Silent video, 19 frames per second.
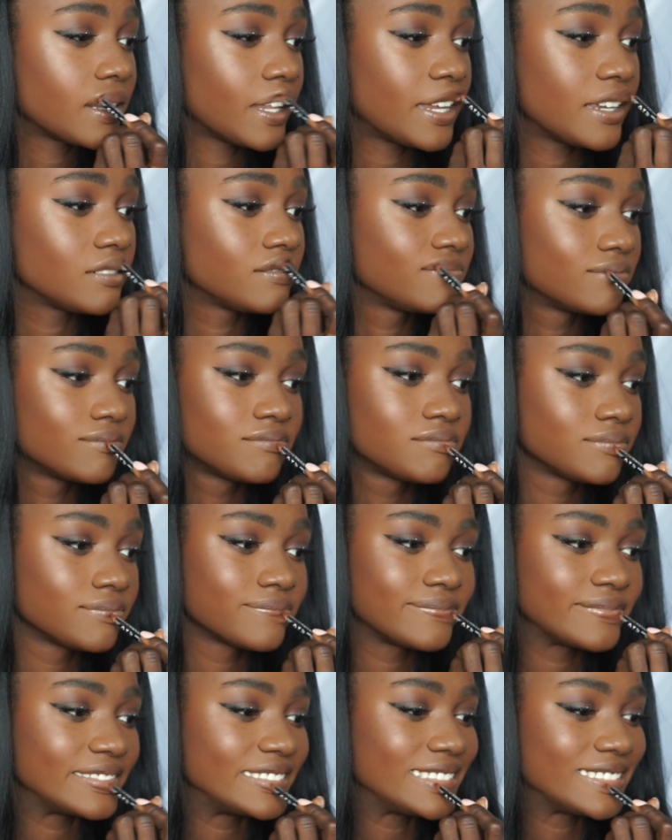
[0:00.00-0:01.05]
Like,
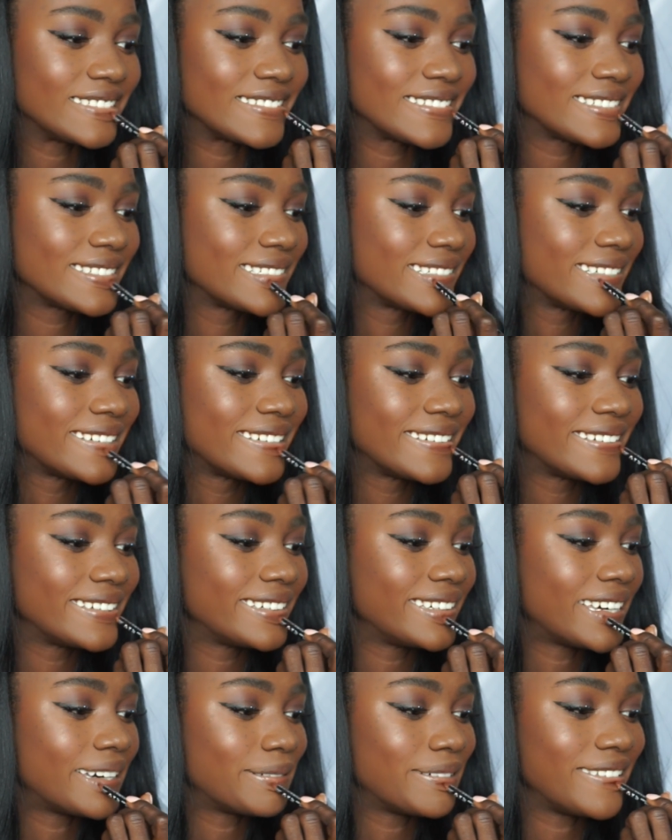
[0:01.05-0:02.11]
it's just
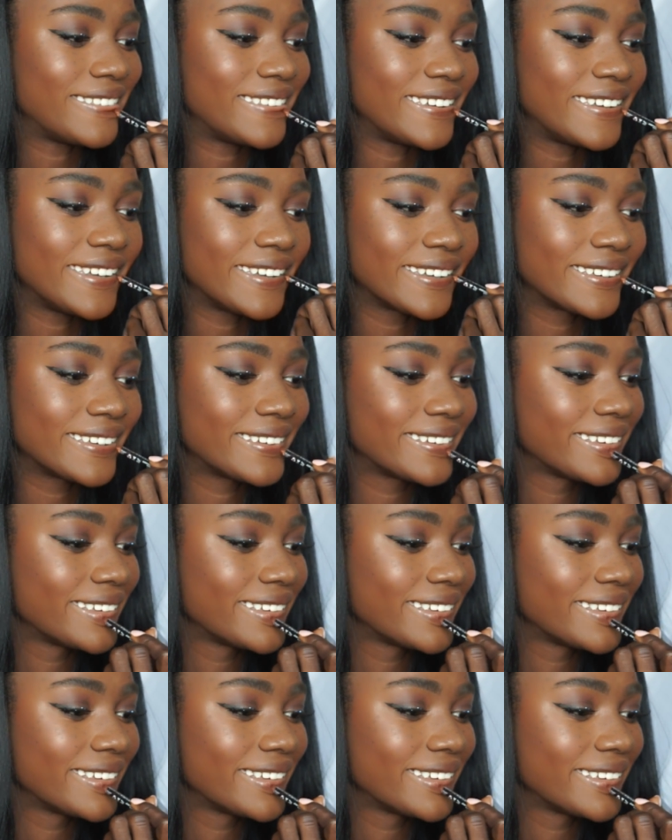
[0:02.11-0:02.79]
not my thing.